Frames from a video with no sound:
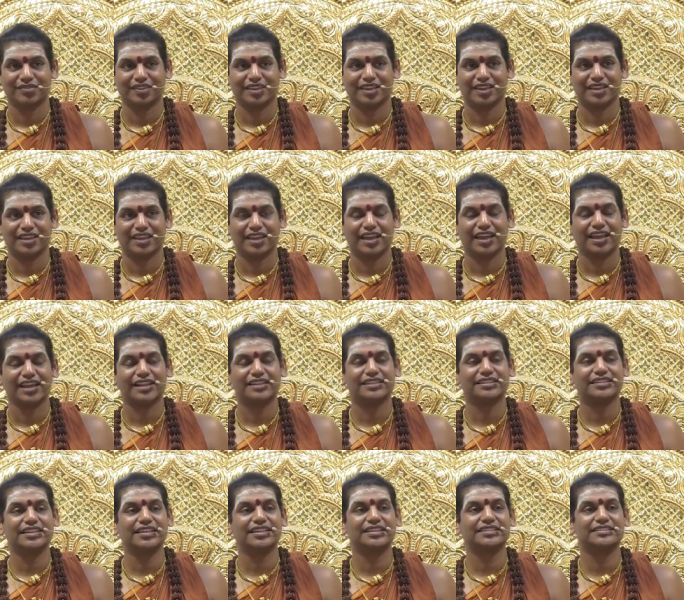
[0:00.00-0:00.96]

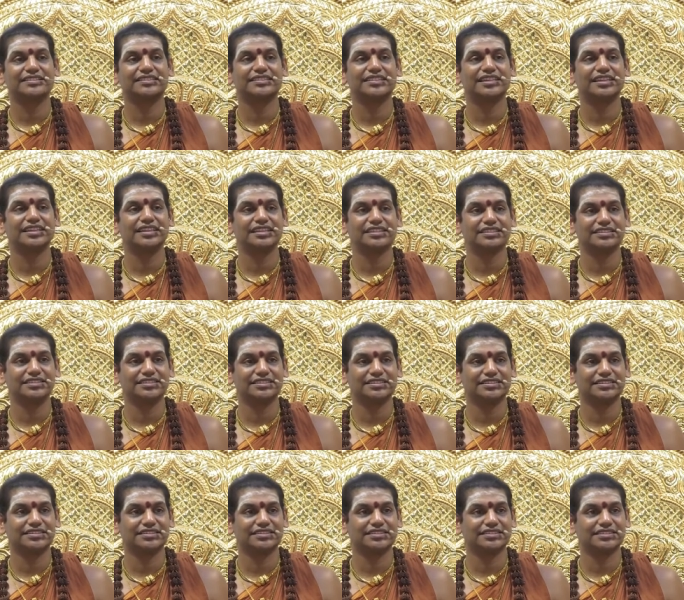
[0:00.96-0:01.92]
Ethics is
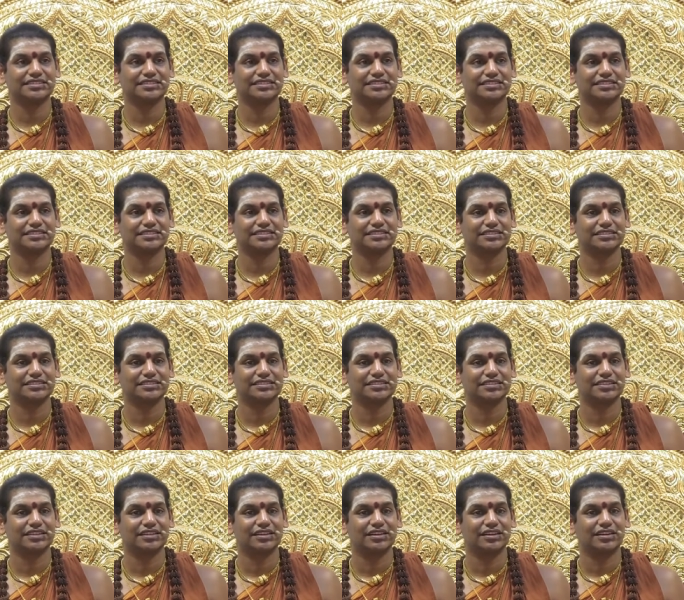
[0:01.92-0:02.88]

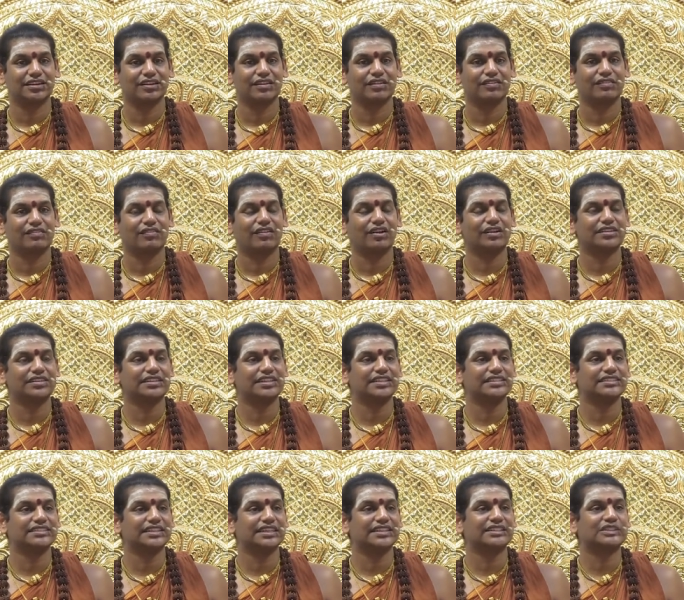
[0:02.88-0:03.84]
what is
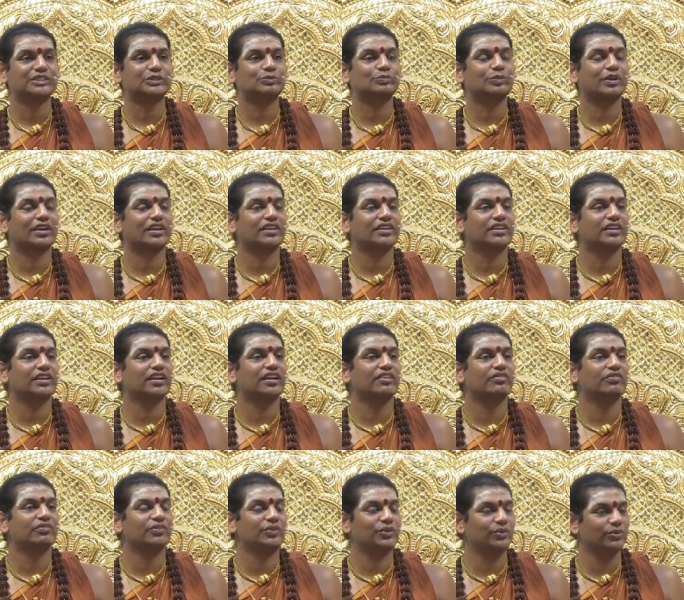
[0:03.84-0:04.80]
expected of
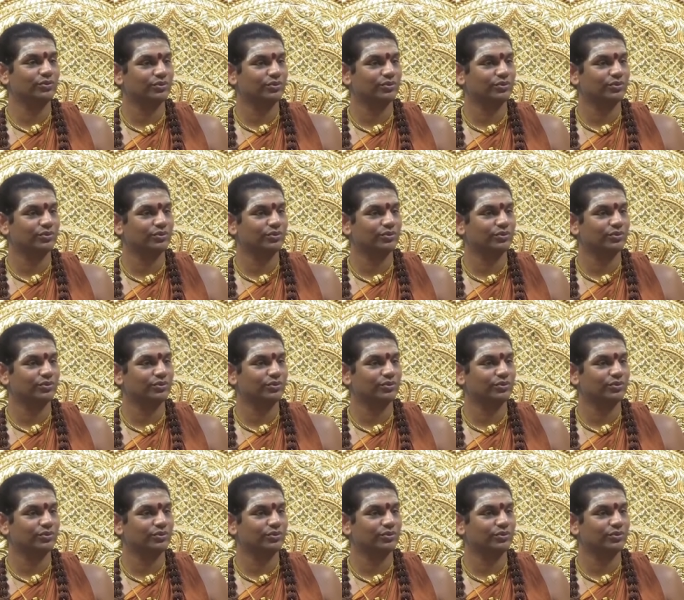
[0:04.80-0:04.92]
you